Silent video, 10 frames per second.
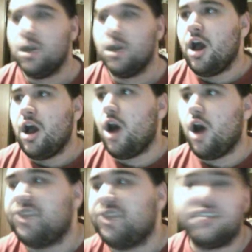Oh,
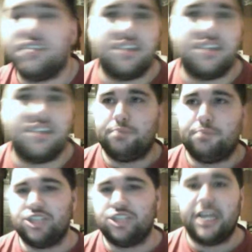this and that
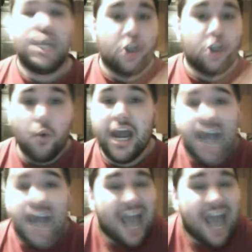bullshit. You know what? I